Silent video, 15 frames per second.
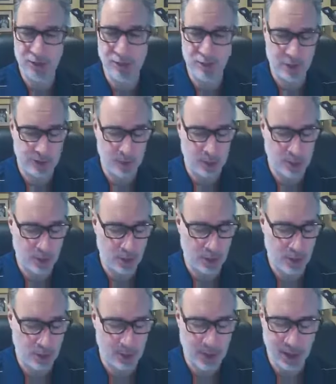diversity
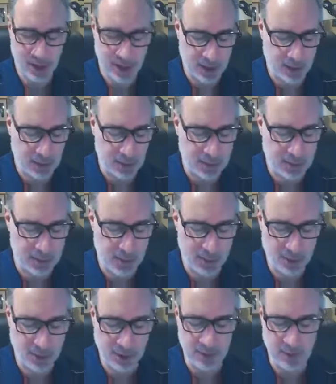program. We get a lot of great
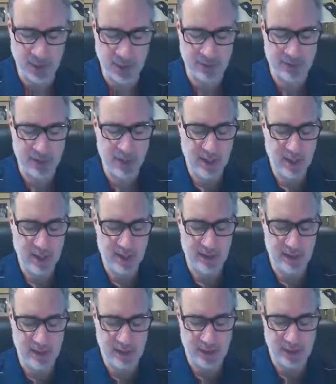feedback from our clients.
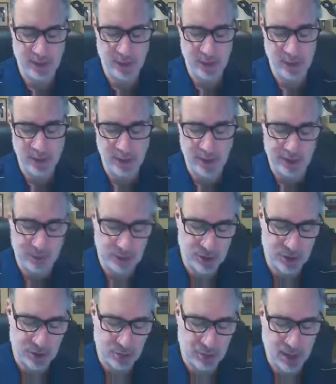Is leveraging
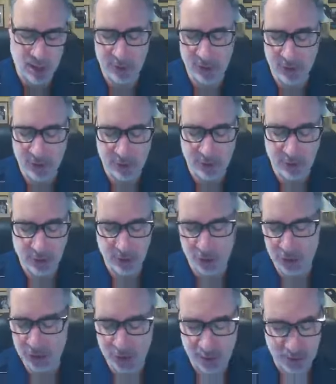leveraging the power of
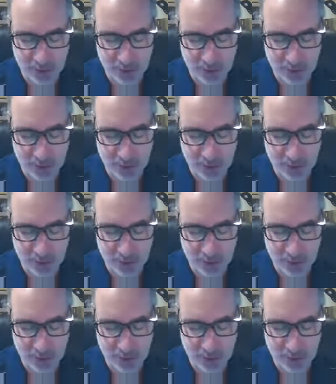inclusion and